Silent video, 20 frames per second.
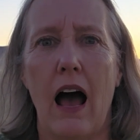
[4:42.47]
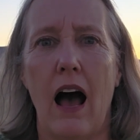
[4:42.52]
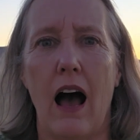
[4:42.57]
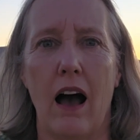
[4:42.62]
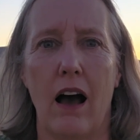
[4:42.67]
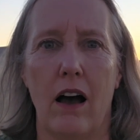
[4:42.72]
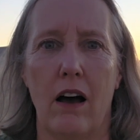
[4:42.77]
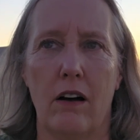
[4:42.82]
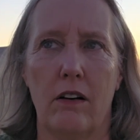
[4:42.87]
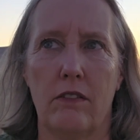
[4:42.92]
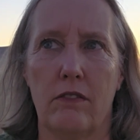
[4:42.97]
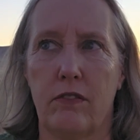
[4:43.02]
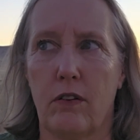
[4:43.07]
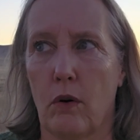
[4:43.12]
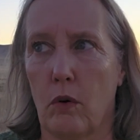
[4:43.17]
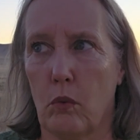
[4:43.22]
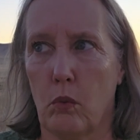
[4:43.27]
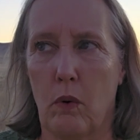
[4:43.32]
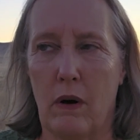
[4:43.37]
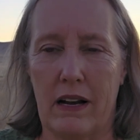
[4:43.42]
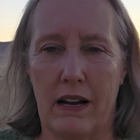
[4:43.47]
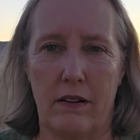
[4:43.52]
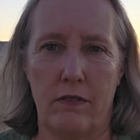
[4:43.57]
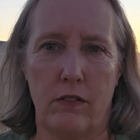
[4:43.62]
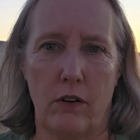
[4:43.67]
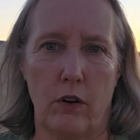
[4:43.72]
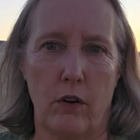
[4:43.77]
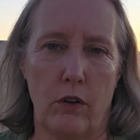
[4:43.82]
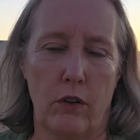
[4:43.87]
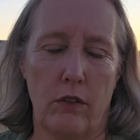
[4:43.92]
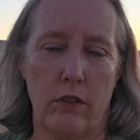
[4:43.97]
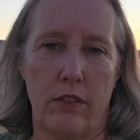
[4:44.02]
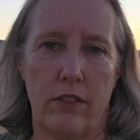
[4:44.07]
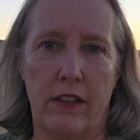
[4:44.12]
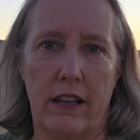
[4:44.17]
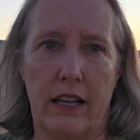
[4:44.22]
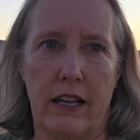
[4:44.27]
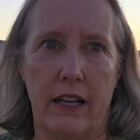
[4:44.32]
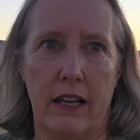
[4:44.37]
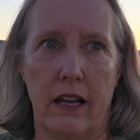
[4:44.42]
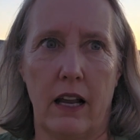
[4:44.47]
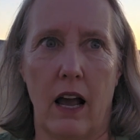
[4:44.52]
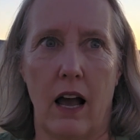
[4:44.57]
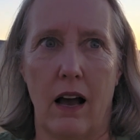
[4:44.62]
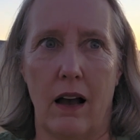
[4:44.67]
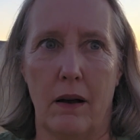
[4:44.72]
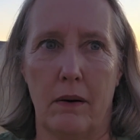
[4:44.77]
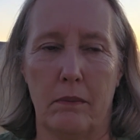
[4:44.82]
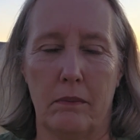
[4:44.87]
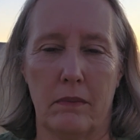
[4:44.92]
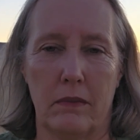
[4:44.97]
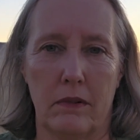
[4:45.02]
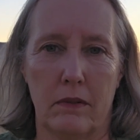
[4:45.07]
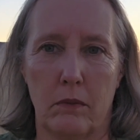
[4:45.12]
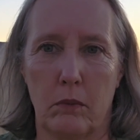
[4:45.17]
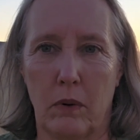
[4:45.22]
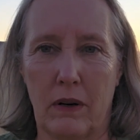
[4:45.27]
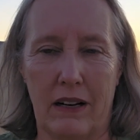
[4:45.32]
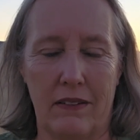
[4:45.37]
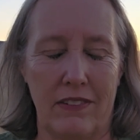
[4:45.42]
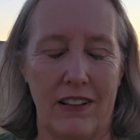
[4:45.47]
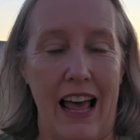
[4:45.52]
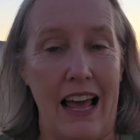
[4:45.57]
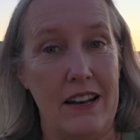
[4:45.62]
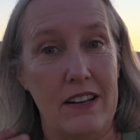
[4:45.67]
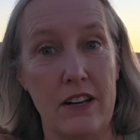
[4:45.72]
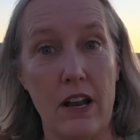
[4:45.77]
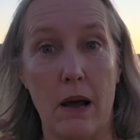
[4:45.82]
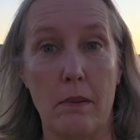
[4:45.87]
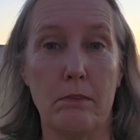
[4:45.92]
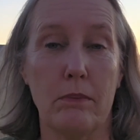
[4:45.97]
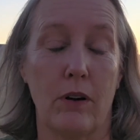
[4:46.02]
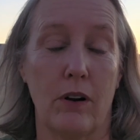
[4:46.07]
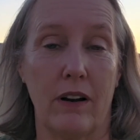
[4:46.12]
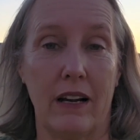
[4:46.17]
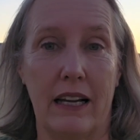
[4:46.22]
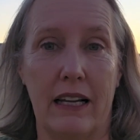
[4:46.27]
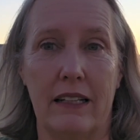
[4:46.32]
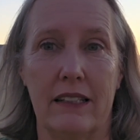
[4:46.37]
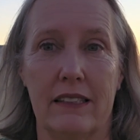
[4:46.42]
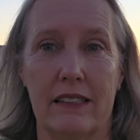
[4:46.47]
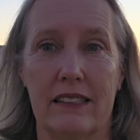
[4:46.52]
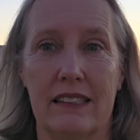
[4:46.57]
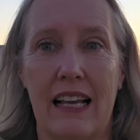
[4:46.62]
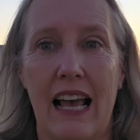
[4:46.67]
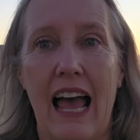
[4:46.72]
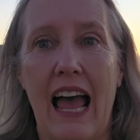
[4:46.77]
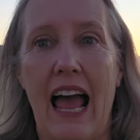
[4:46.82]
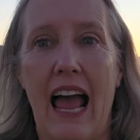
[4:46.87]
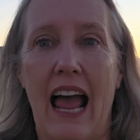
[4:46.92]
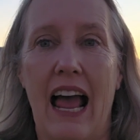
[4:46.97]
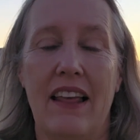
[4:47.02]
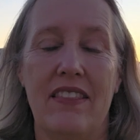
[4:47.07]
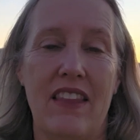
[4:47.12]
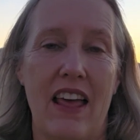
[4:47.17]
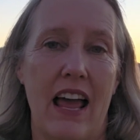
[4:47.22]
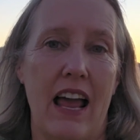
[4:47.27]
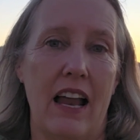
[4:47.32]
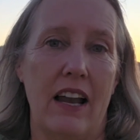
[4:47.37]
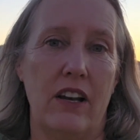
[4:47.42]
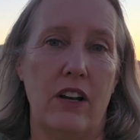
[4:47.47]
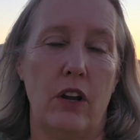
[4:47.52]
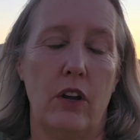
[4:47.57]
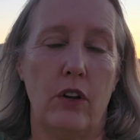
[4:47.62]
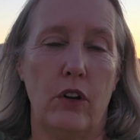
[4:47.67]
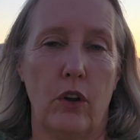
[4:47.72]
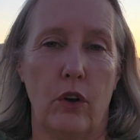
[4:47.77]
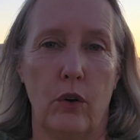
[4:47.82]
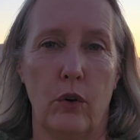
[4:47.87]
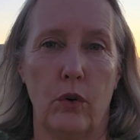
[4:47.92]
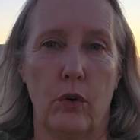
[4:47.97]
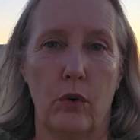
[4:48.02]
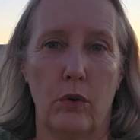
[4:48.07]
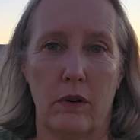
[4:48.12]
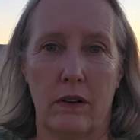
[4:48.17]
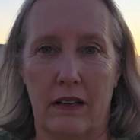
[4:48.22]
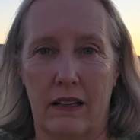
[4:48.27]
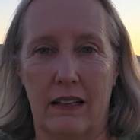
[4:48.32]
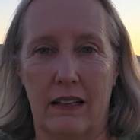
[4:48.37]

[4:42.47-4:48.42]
of whatever that number is, and then you